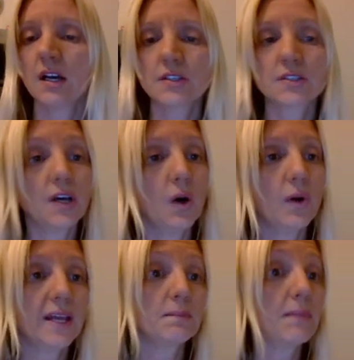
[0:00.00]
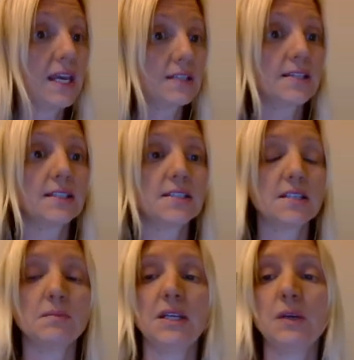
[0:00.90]
So it makes sense
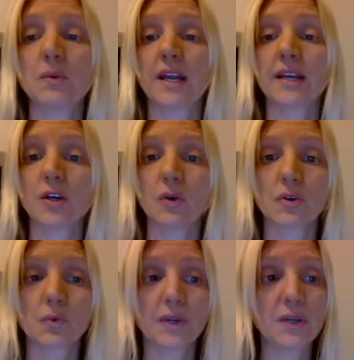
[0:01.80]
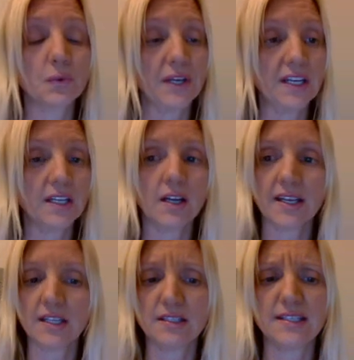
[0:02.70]
to me when I go to reread it. I
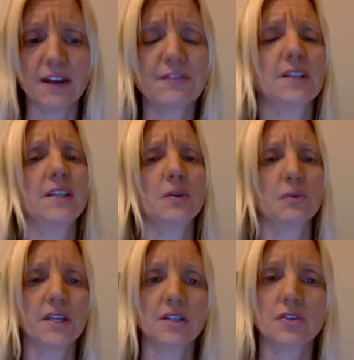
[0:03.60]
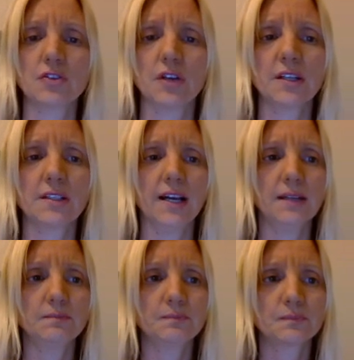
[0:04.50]
can definitely reconstruct
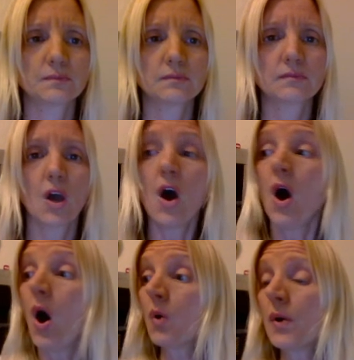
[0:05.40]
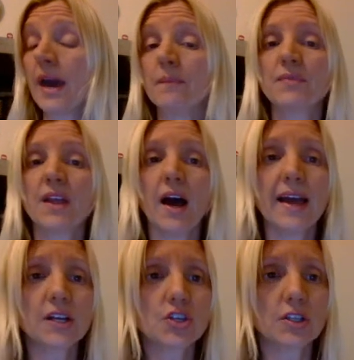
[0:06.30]
that. Okay, I
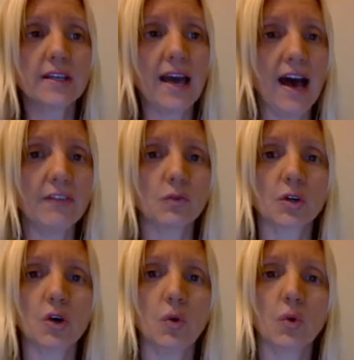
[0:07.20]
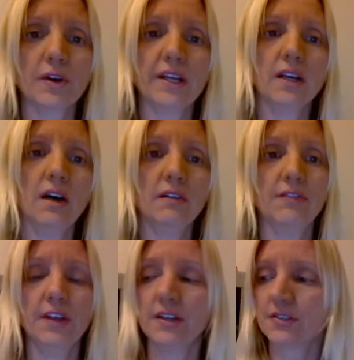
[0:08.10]
actually have a recording
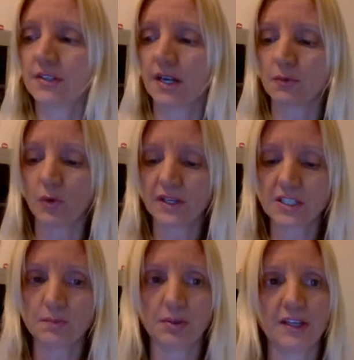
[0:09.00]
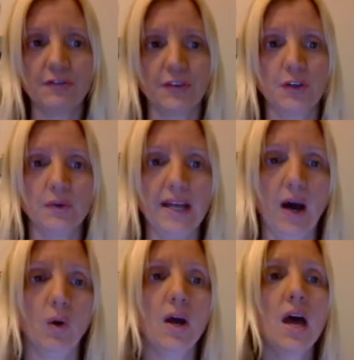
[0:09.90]
of this that I'm going to play for you now.